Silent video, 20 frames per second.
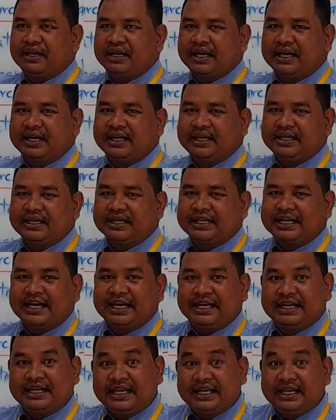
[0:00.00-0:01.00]
like
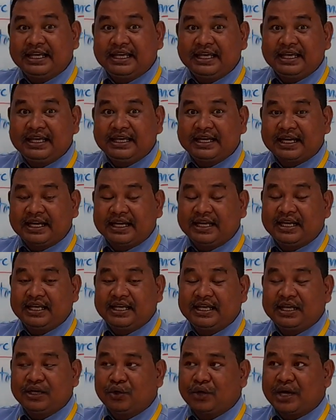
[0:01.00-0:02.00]

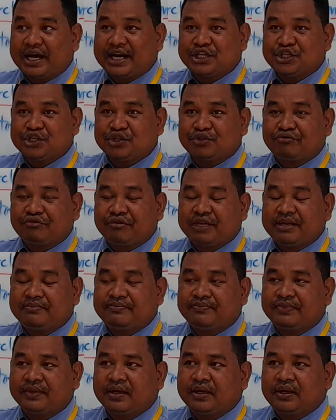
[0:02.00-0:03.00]
candy or ice
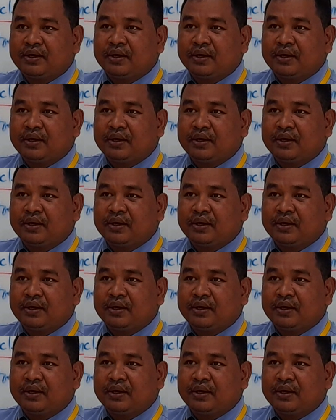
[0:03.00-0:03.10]
cream,